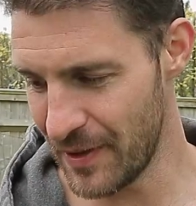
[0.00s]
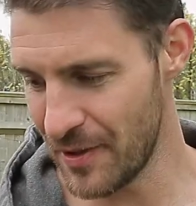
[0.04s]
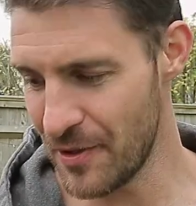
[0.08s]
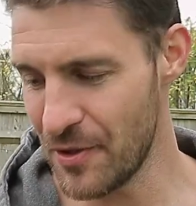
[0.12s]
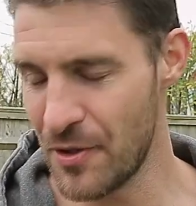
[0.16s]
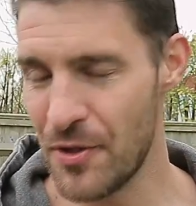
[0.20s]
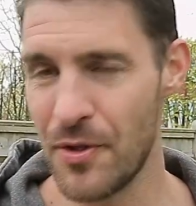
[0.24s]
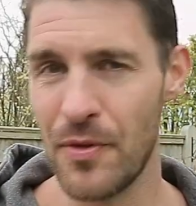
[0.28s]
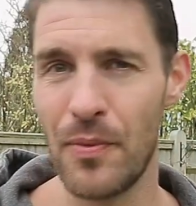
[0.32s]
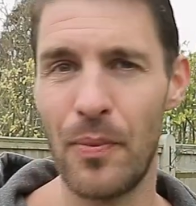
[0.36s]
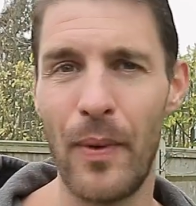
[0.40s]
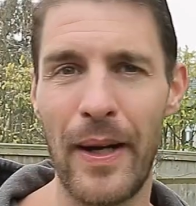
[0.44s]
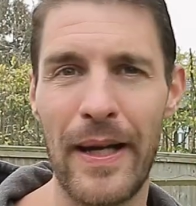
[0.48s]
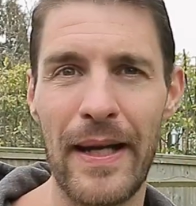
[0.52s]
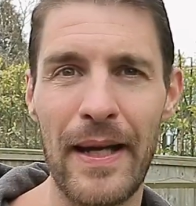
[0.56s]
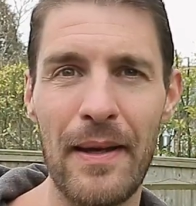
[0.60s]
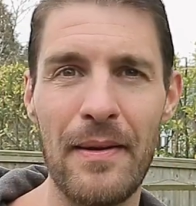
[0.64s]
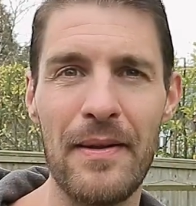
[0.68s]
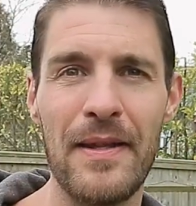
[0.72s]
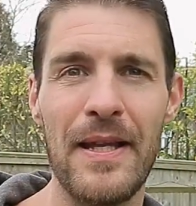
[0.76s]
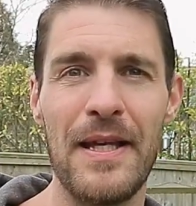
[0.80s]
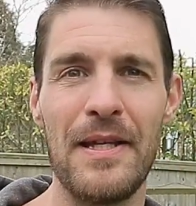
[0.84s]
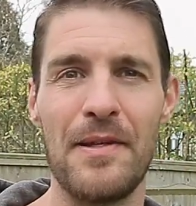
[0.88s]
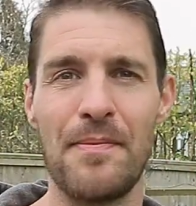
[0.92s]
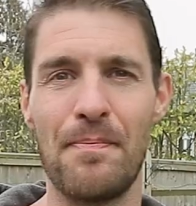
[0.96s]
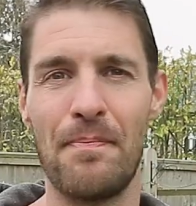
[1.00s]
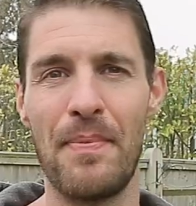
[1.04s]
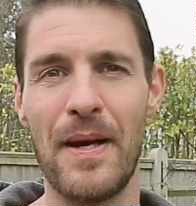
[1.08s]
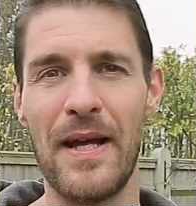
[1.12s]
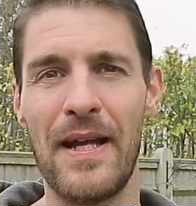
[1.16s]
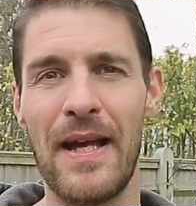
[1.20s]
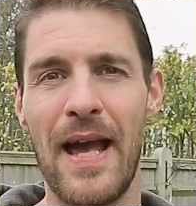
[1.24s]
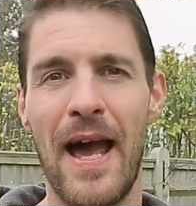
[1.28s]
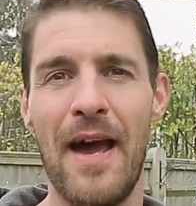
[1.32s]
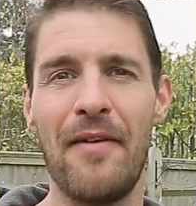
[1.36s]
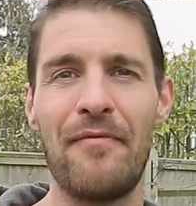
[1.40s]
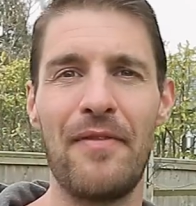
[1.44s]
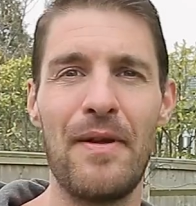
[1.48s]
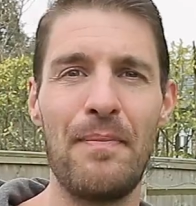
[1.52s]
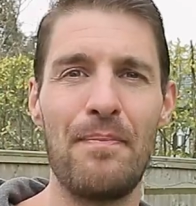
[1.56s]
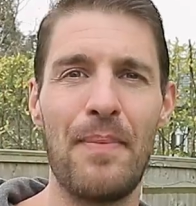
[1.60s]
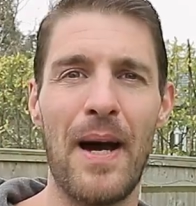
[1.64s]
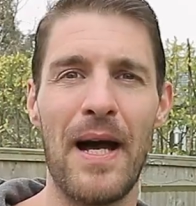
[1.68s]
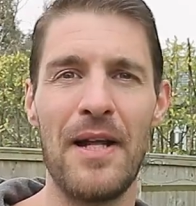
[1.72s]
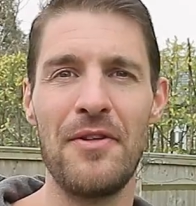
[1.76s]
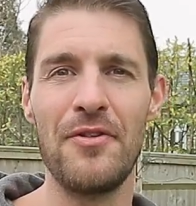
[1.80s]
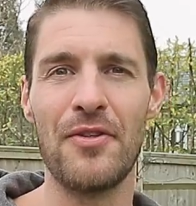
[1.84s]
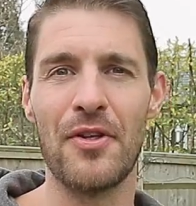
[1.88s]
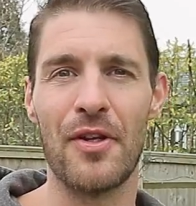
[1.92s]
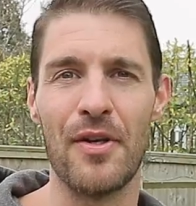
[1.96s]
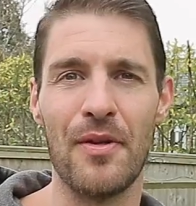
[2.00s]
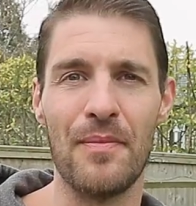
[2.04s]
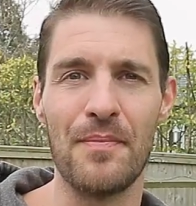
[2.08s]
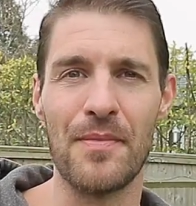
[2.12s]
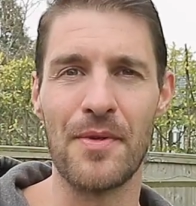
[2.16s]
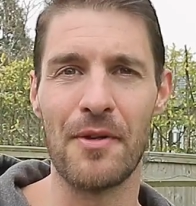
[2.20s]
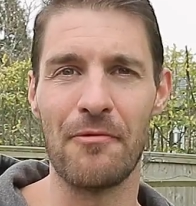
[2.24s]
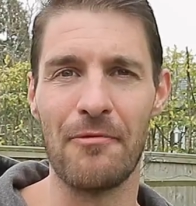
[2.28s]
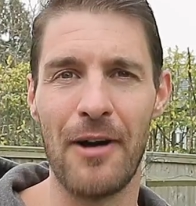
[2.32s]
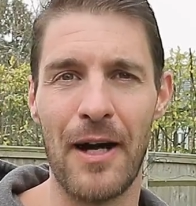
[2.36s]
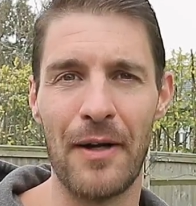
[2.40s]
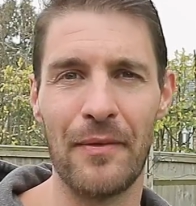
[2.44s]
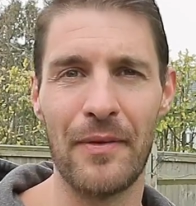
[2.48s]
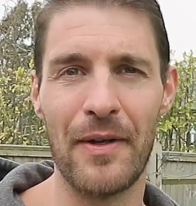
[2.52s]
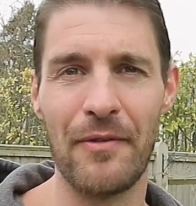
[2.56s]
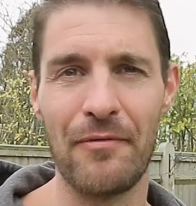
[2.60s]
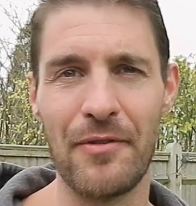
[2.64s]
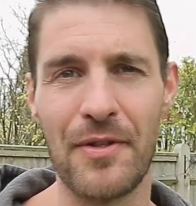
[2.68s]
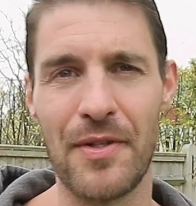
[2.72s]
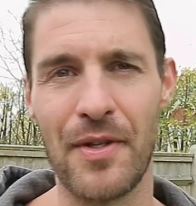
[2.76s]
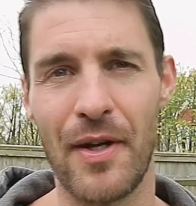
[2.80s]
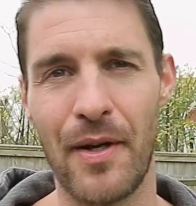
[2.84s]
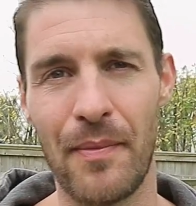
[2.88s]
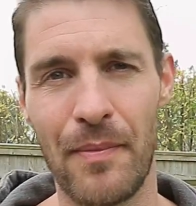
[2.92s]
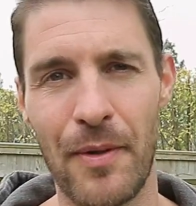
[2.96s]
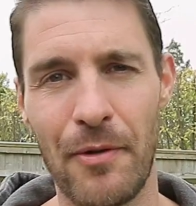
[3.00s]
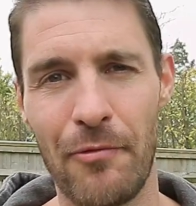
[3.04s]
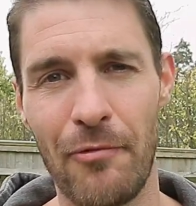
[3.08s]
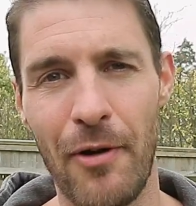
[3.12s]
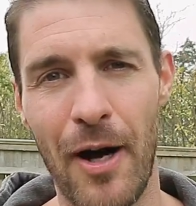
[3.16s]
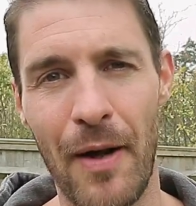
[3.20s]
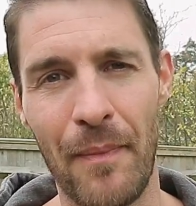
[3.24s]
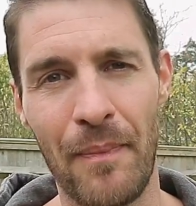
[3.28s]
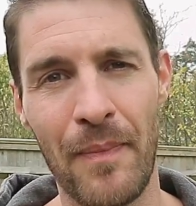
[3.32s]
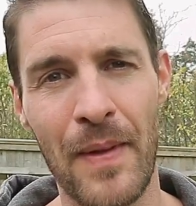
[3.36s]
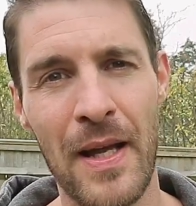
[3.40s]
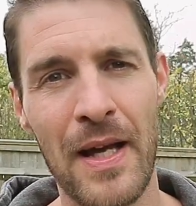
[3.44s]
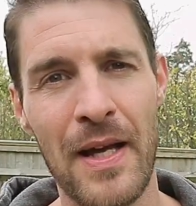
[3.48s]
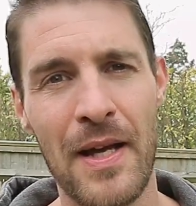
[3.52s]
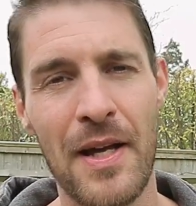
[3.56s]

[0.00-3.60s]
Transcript: swinging these big heavy pendulums around every time you run.